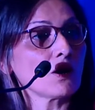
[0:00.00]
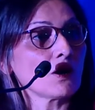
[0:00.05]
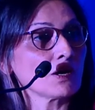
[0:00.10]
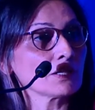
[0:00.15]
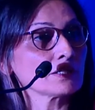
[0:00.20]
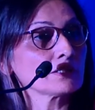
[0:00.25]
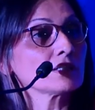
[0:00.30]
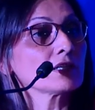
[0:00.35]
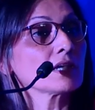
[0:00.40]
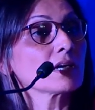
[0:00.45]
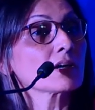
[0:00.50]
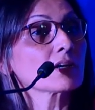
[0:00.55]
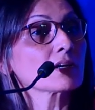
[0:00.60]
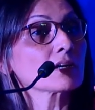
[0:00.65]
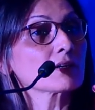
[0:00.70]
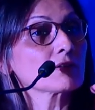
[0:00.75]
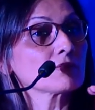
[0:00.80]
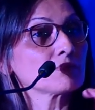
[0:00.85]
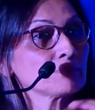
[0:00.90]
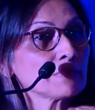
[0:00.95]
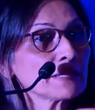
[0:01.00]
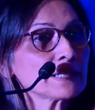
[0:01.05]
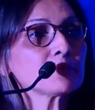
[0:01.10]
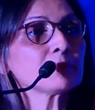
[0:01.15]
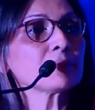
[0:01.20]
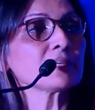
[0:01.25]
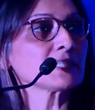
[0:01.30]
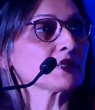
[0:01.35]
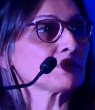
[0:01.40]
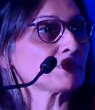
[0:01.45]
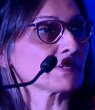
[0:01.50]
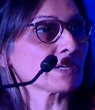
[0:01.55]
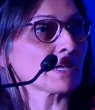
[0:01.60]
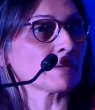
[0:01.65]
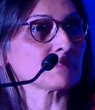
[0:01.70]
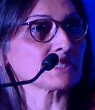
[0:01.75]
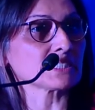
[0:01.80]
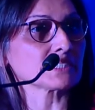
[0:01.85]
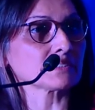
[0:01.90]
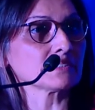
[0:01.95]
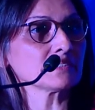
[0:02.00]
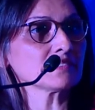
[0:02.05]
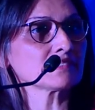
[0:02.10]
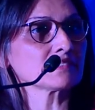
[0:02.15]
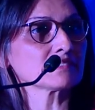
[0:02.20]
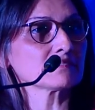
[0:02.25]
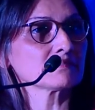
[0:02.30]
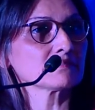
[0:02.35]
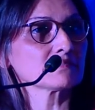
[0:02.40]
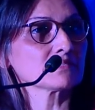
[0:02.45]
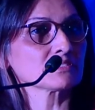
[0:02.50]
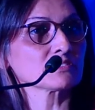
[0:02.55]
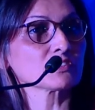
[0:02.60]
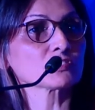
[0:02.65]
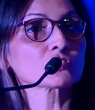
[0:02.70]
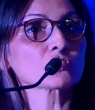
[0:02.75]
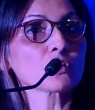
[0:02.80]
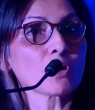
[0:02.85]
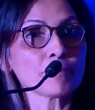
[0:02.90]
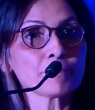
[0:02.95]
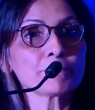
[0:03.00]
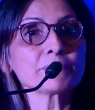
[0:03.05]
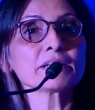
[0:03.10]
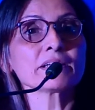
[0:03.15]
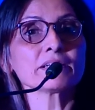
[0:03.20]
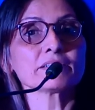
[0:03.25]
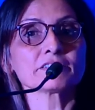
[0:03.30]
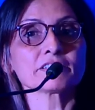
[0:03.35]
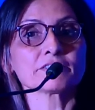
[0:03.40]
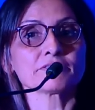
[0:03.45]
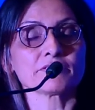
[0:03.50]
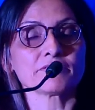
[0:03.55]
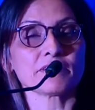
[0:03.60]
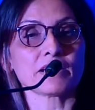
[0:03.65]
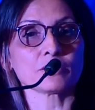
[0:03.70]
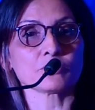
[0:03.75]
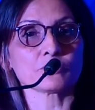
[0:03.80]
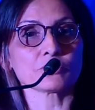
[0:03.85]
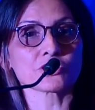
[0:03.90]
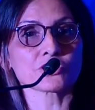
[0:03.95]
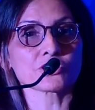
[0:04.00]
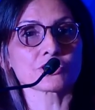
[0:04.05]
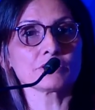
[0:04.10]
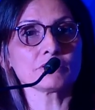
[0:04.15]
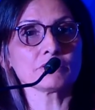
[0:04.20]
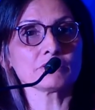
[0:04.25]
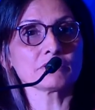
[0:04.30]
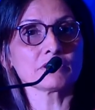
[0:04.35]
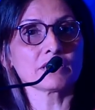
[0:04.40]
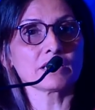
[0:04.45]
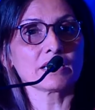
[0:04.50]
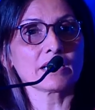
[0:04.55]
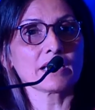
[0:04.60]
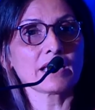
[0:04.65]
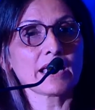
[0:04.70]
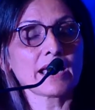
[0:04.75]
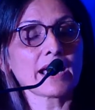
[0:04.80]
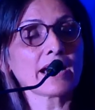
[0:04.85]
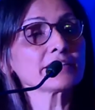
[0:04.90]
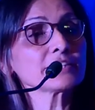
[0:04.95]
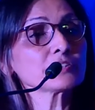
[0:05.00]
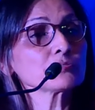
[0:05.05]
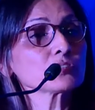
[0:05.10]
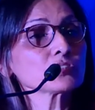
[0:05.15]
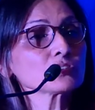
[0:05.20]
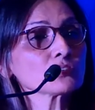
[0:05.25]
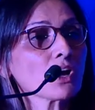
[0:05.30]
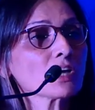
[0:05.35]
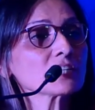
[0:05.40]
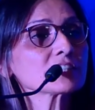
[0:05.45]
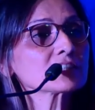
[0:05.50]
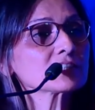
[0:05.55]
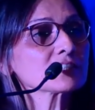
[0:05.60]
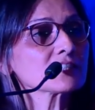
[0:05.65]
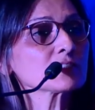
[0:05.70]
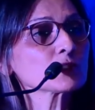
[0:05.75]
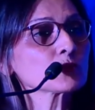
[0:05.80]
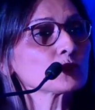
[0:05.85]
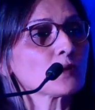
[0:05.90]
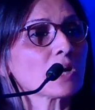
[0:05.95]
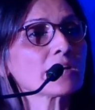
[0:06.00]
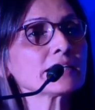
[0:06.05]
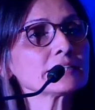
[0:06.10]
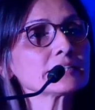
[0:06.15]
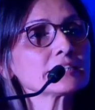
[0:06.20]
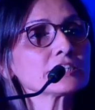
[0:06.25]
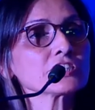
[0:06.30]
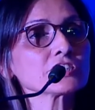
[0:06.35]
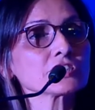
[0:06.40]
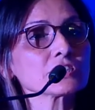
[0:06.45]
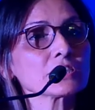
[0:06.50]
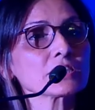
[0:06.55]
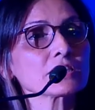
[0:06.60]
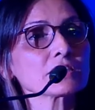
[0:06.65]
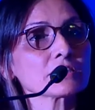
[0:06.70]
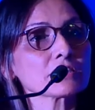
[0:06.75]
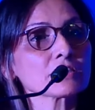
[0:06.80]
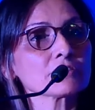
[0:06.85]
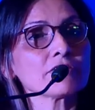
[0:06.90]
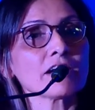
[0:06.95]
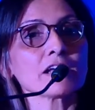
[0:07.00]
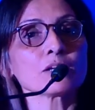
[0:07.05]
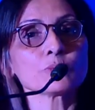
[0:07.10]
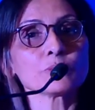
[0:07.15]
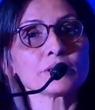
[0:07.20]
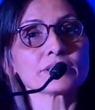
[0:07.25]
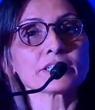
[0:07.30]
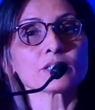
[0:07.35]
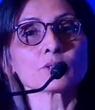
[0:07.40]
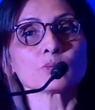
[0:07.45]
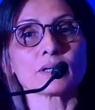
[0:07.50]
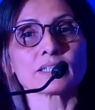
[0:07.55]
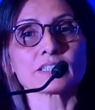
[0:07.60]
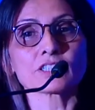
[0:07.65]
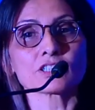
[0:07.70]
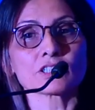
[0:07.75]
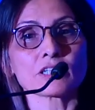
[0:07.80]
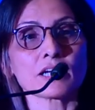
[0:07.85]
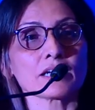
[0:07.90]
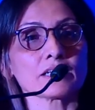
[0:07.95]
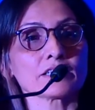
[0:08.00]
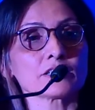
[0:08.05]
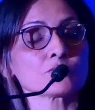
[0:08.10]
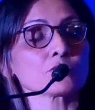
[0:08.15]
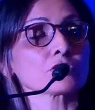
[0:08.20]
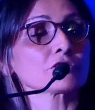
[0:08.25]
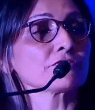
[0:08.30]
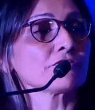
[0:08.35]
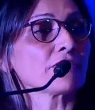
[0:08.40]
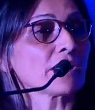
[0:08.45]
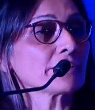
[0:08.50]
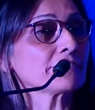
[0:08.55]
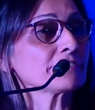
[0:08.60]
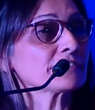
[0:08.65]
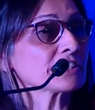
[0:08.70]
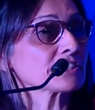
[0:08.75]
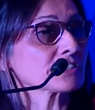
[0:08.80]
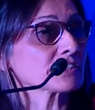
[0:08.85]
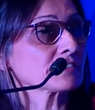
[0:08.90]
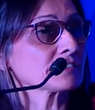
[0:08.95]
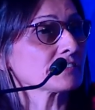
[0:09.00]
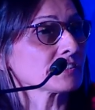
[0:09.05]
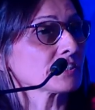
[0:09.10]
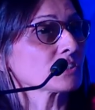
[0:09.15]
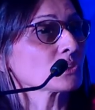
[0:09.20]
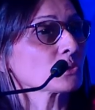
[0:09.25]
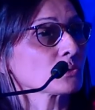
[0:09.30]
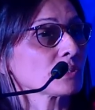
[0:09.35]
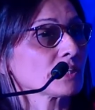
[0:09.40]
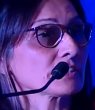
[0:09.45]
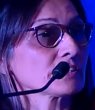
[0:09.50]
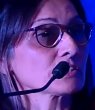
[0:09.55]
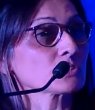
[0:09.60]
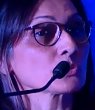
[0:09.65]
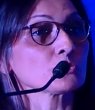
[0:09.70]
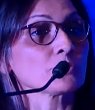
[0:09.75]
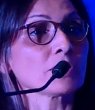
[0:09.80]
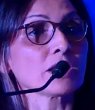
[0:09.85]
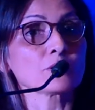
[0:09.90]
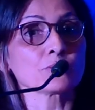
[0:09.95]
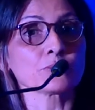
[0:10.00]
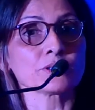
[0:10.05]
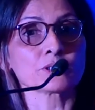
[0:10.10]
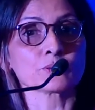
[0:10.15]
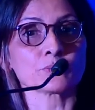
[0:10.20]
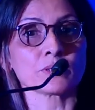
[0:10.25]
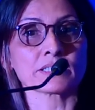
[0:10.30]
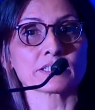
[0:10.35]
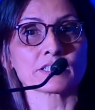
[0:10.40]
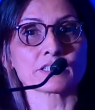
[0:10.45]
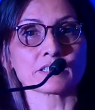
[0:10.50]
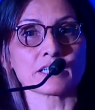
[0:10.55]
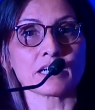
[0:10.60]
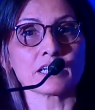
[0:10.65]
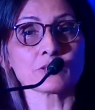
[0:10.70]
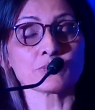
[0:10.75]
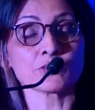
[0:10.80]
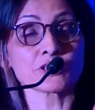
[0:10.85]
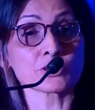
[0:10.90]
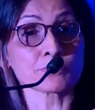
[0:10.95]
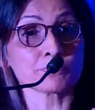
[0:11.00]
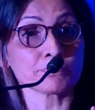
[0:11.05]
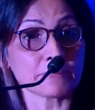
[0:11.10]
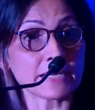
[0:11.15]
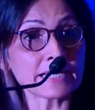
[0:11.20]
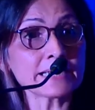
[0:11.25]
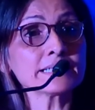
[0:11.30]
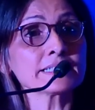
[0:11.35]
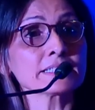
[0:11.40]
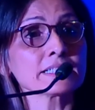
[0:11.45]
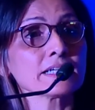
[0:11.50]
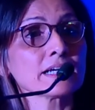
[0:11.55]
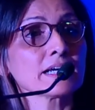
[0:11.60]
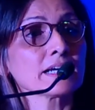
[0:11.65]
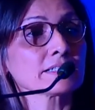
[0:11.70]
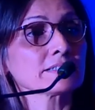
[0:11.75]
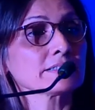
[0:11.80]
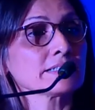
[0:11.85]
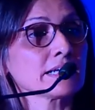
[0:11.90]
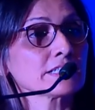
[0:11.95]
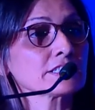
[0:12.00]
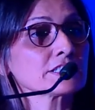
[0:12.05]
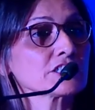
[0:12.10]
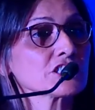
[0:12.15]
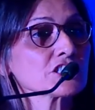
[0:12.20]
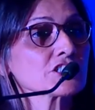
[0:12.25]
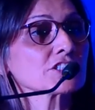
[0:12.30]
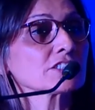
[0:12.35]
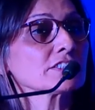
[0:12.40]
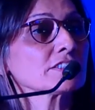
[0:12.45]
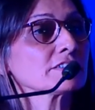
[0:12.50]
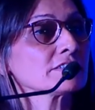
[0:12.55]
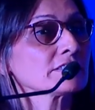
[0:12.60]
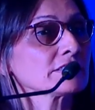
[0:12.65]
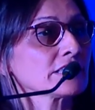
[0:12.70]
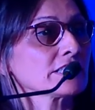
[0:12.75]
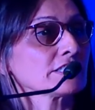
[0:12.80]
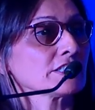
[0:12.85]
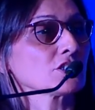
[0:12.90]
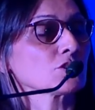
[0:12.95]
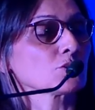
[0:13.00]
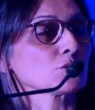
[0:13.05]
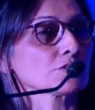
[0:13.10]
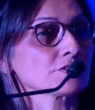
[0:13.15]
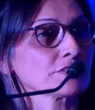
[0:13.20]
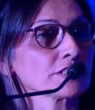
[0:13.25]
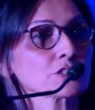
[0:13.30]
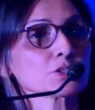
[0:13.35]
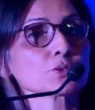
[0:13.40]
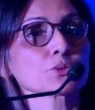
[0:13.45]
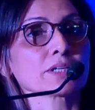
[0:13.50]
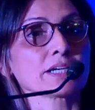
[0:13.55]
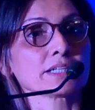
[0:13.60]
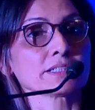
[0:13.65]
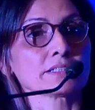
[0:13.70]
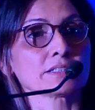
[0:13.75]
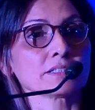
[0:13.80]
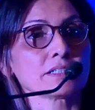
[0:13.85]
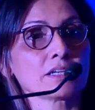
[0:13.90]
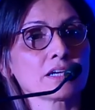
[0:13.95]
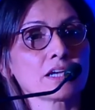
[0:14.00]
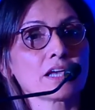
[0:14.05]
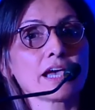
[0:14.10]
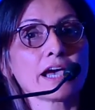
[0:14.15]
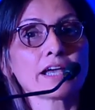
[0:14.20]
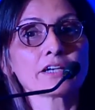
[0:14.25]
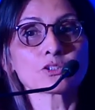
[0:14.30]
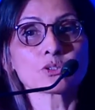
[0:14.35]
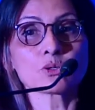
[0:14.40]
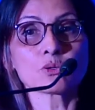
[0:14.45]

on many, many parameters. So it's comprehensive evaluation. And it was not just one teacher evaluating one child, it was five teachers sitting together to evaluate one child, which meant that teachers needed to sit together and